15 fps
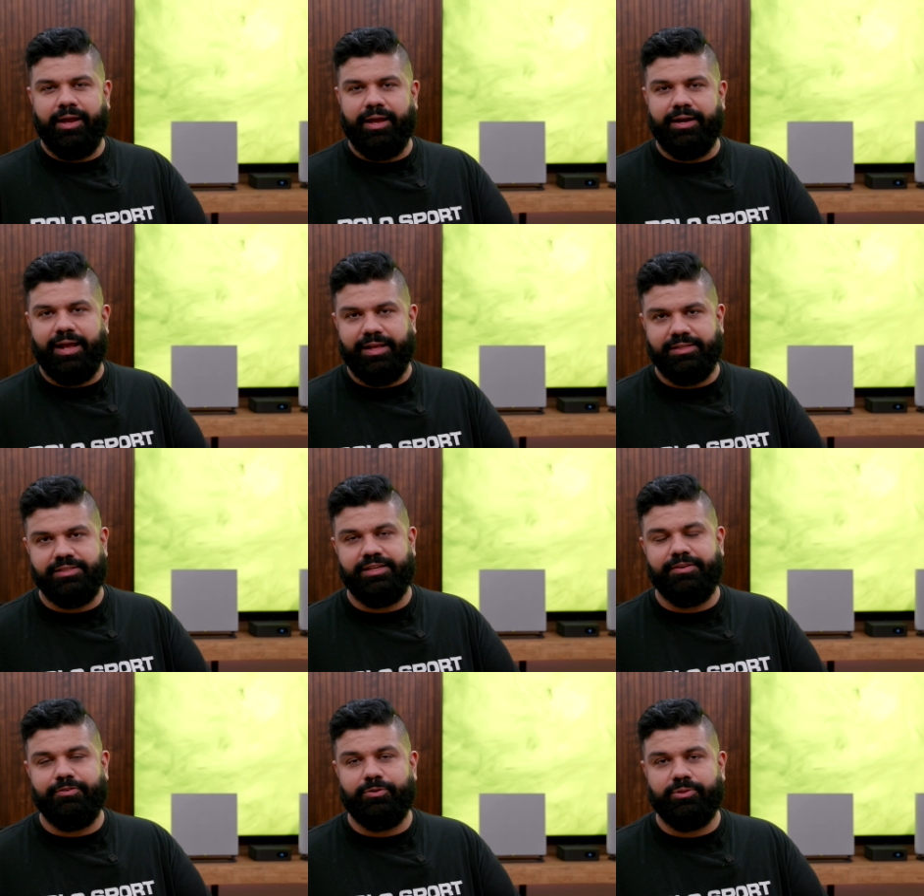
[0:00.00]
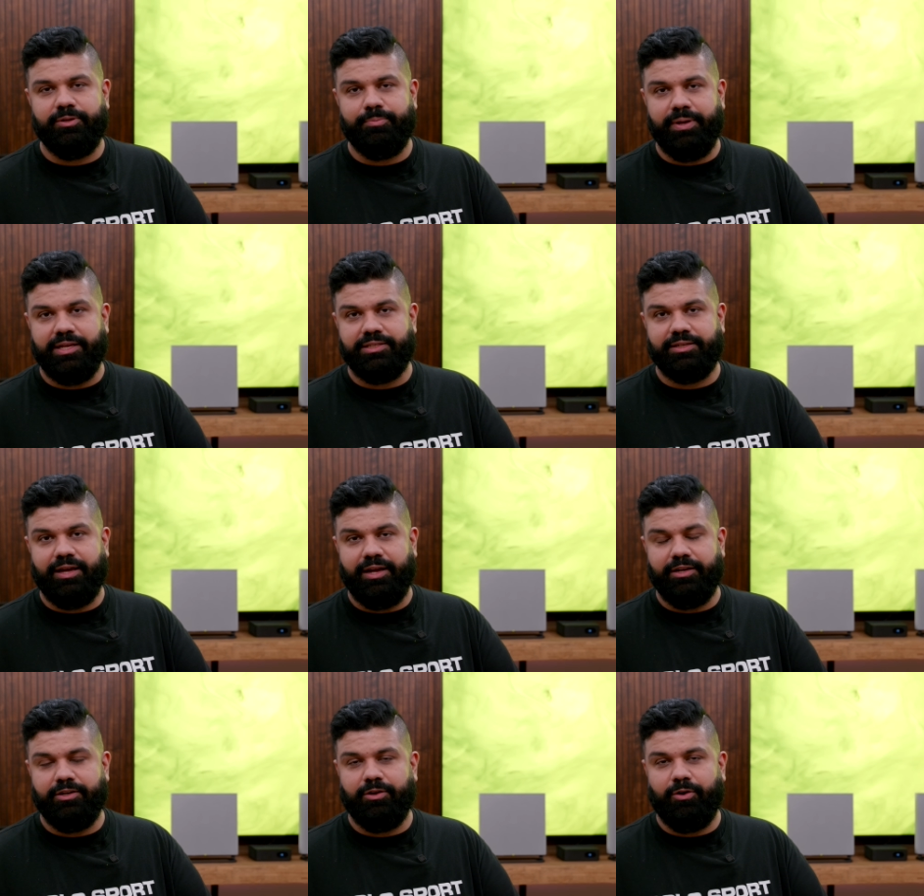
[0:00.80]
and hence give you the best
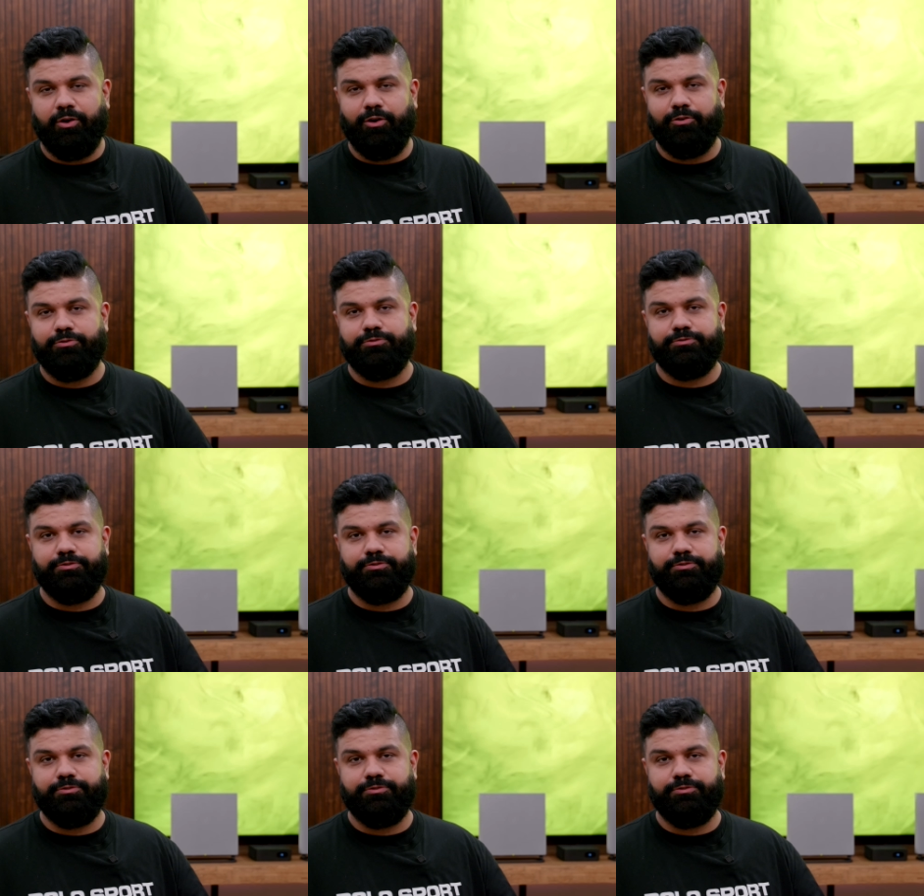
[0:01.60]
kind of